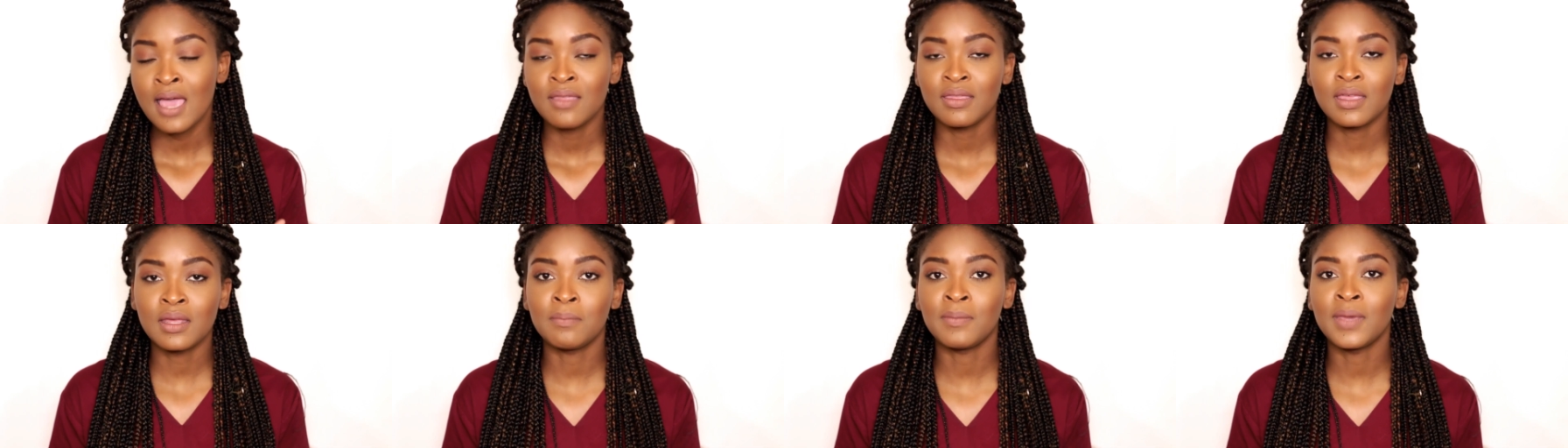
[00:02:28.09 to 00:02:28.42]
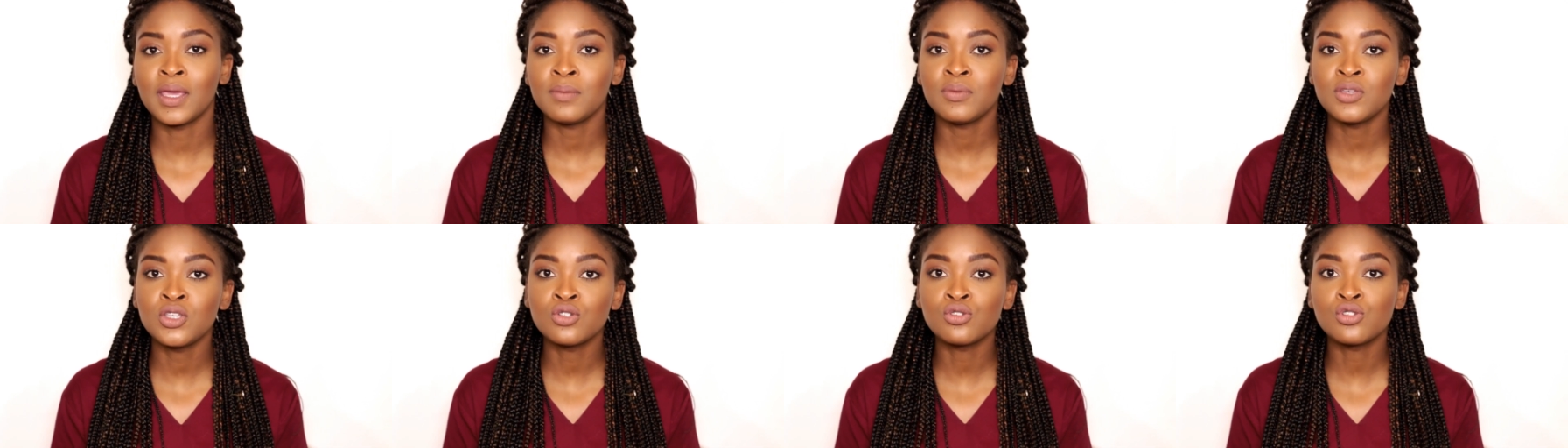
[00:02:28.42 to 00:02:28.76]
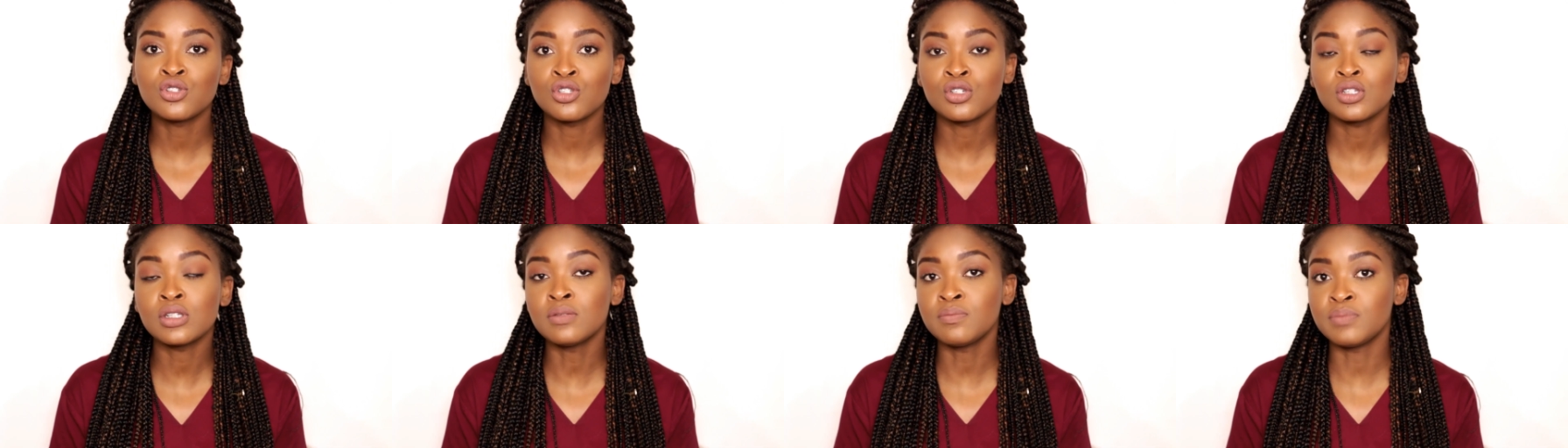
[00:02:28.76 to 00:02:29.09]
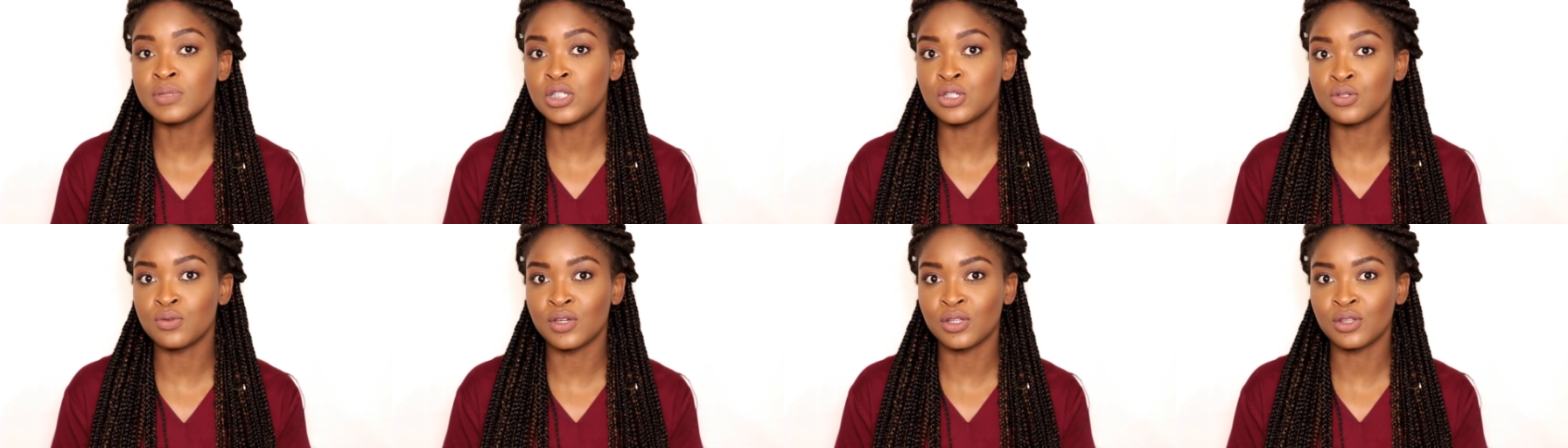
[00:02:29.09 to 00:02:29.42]
then maybe you shouldn't
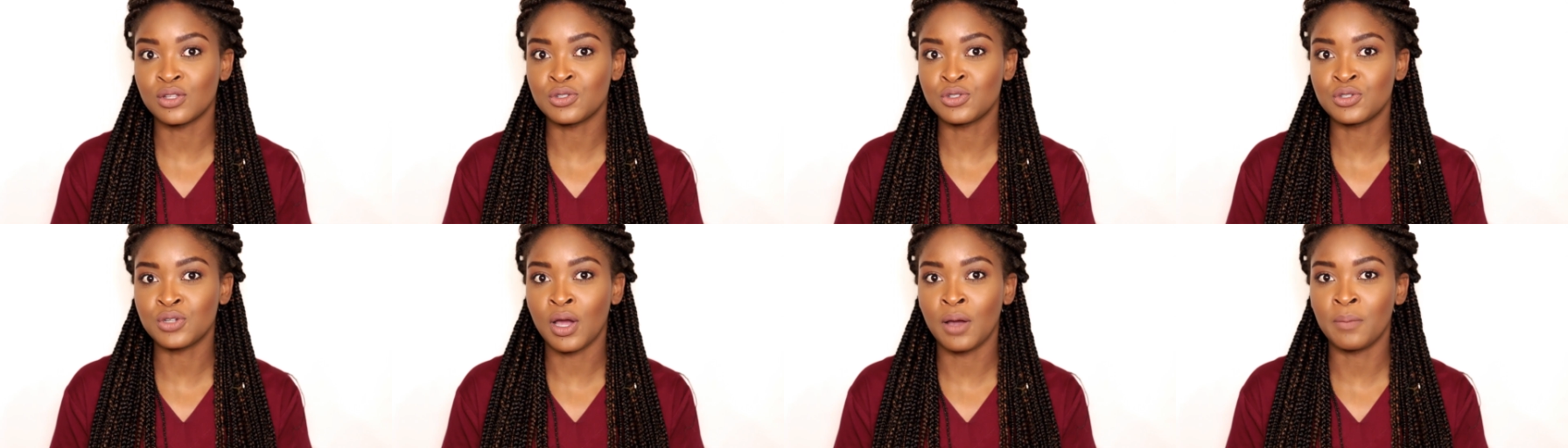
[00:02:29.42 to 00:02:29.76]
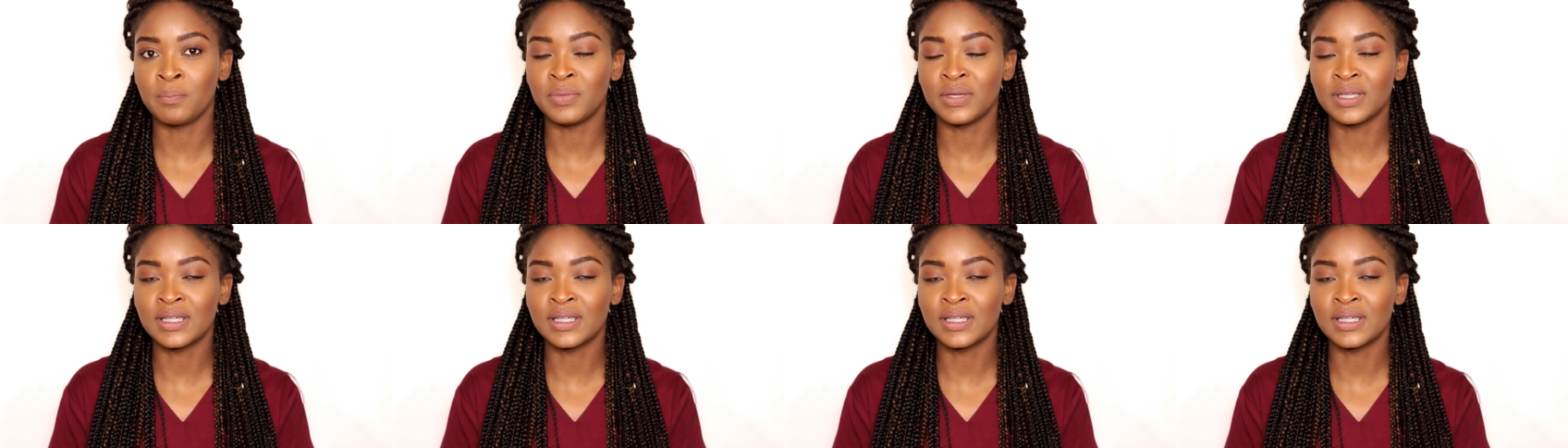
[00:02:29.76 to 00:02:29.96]
be doing this job,